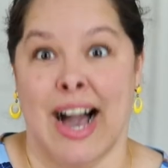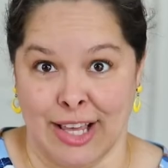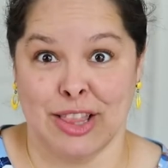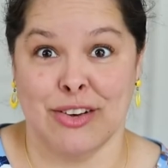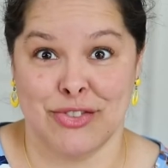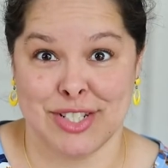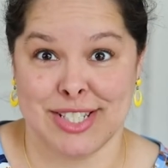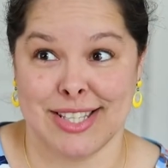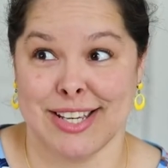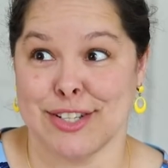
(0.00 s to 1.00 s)
I love
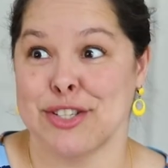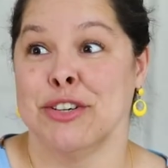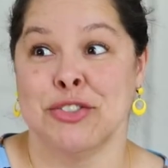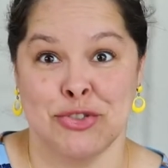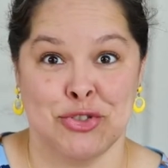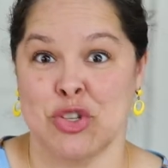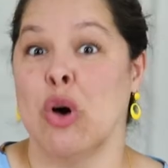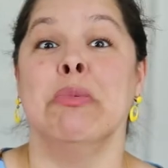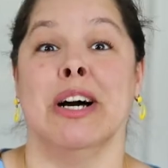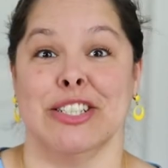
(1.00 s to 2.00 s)
these things
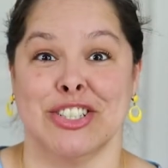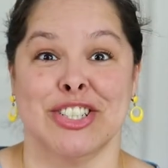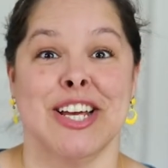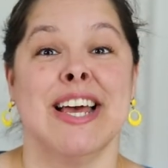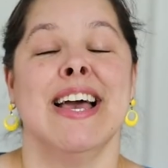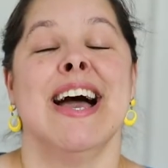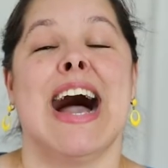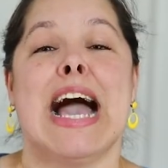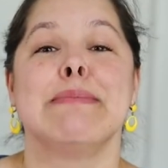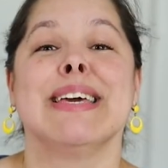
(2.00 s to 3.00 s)
so much.
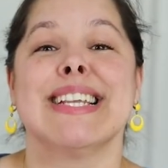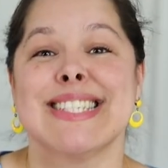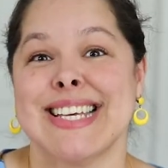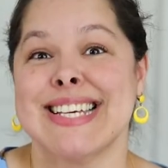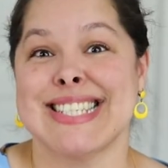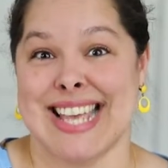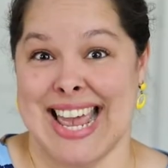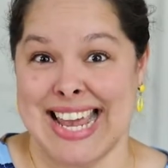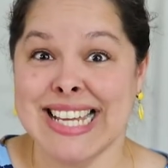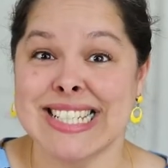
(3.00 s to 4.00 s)
I made a size
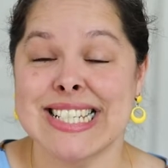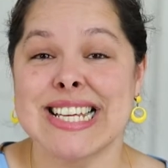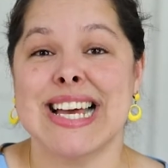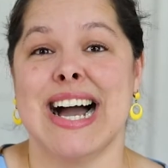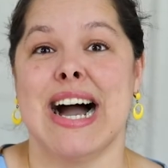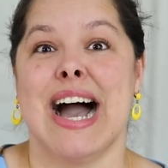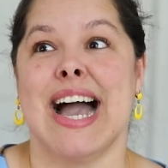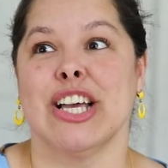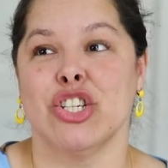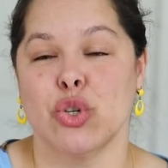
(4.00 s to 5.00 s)
8. Uh,
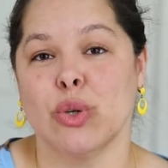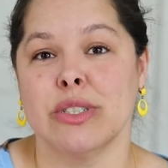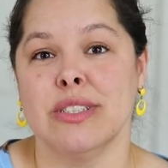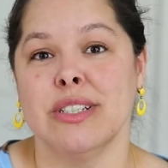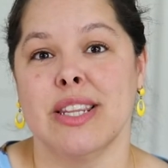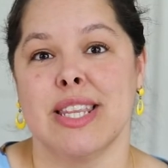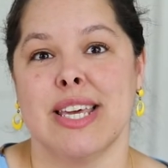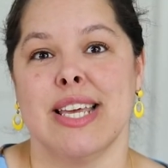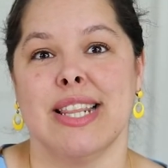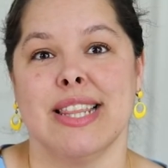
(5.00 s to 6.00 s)
I shortened
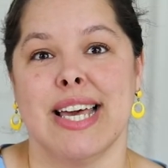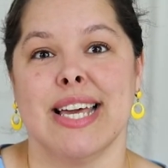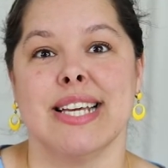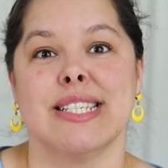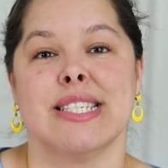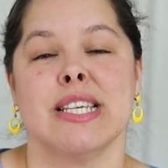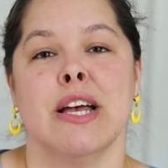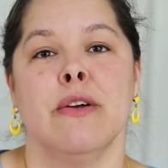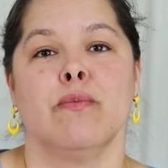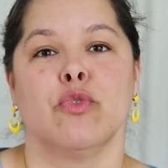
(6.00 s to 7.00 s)
the legs
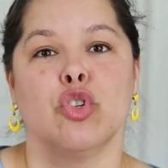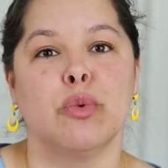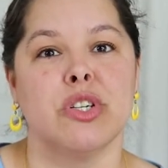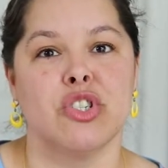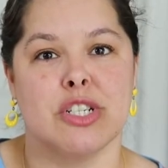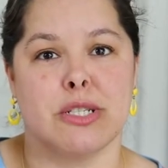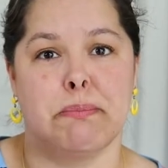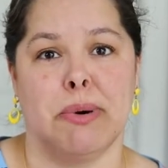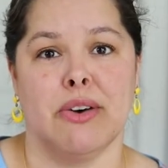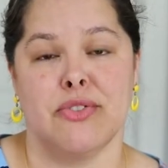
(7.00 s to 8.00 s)
2 inches
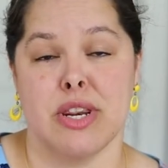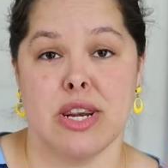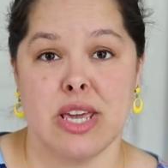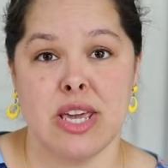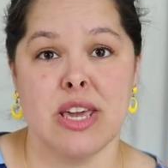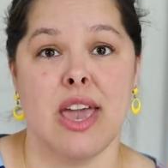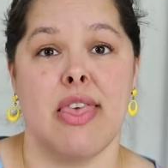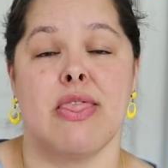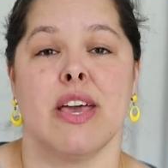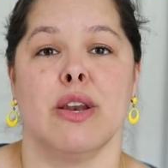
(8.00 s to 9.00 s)
above the knee
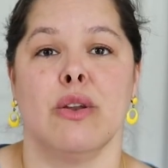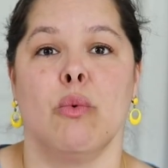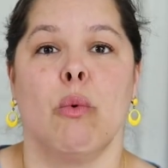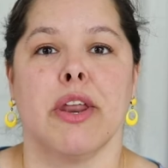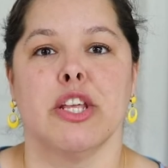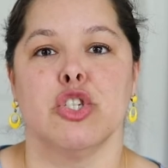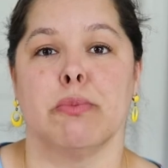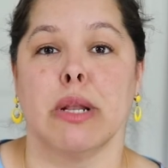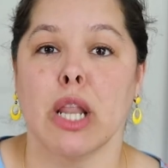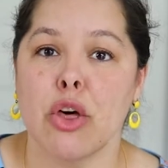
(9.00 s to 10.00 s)
and then 1
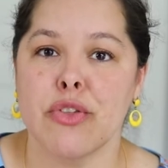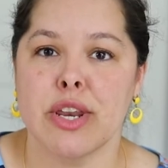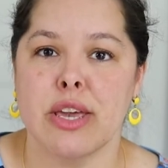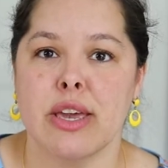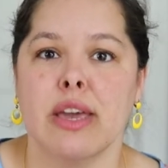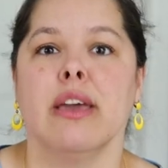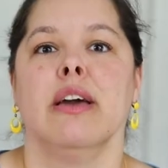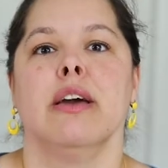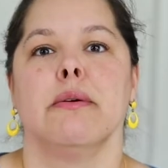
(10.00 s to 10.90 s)
inch below the knee